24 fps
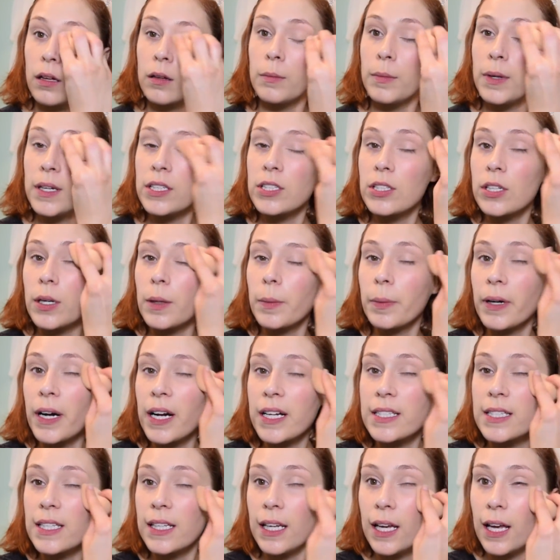Make sure to
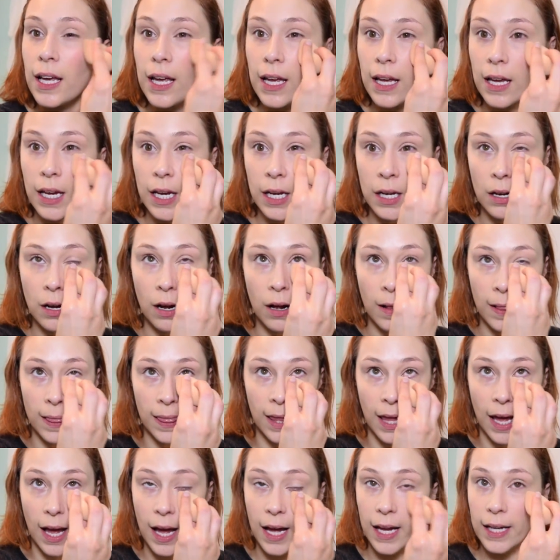pressing it in on
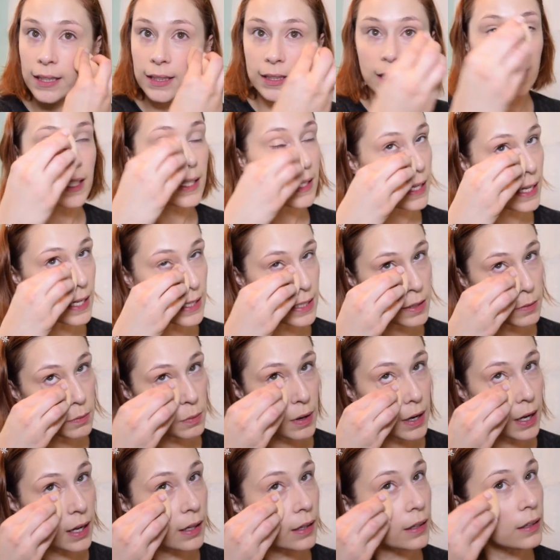the eyelid as
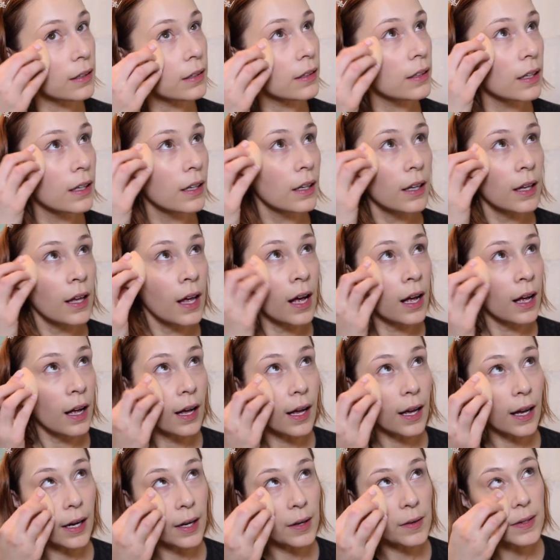well.
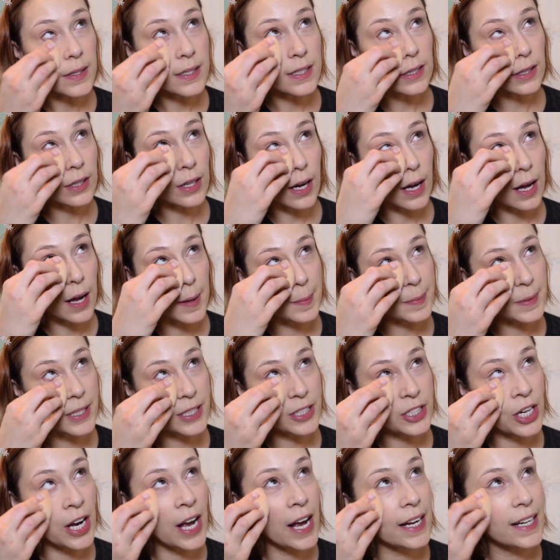I always look up to
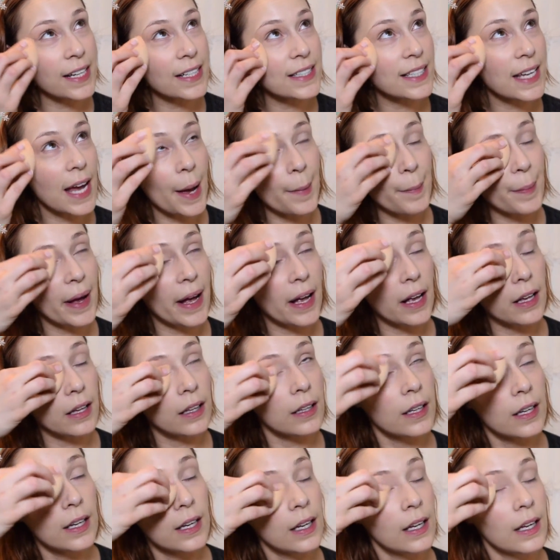try to tap
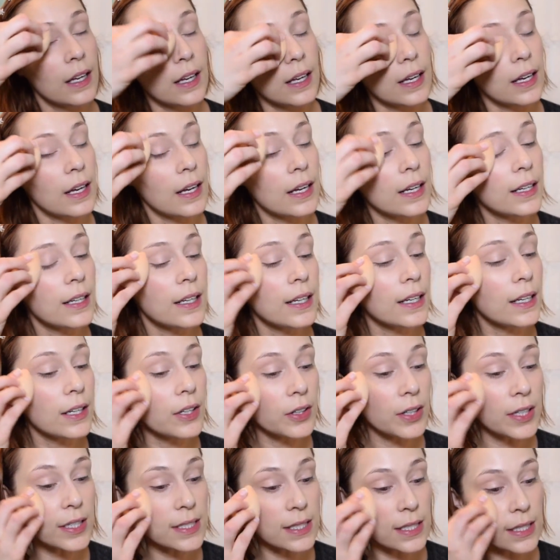out any
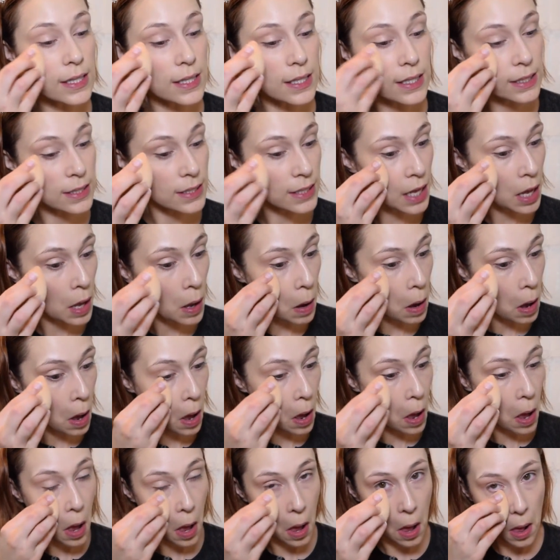creases.
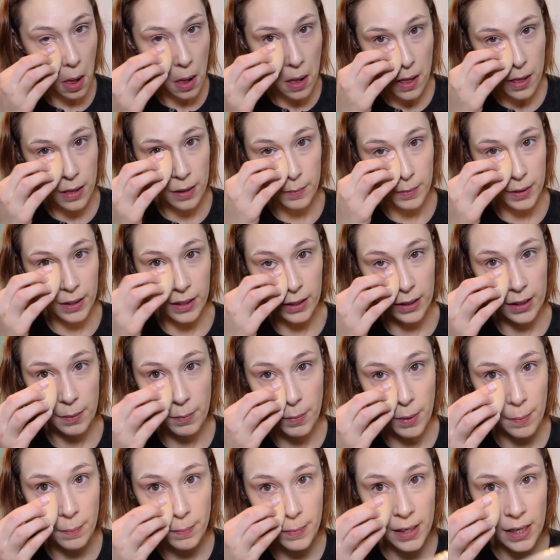Let me look in
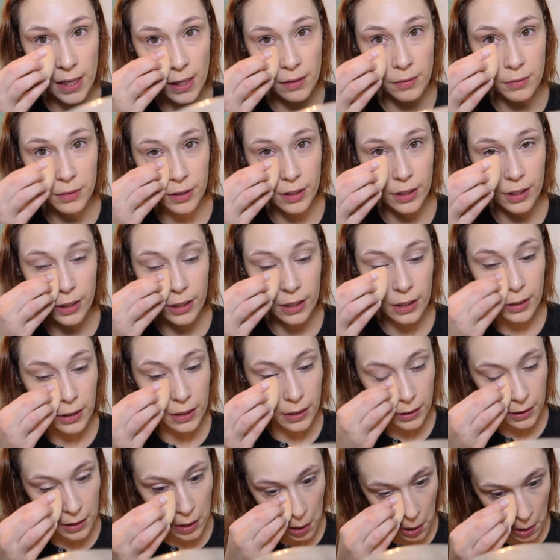my
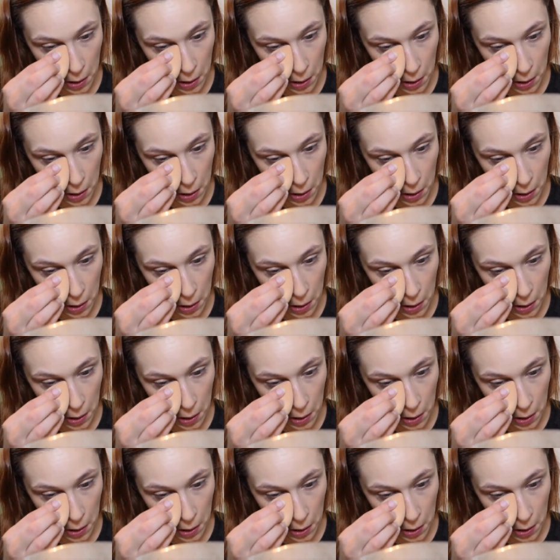mirror.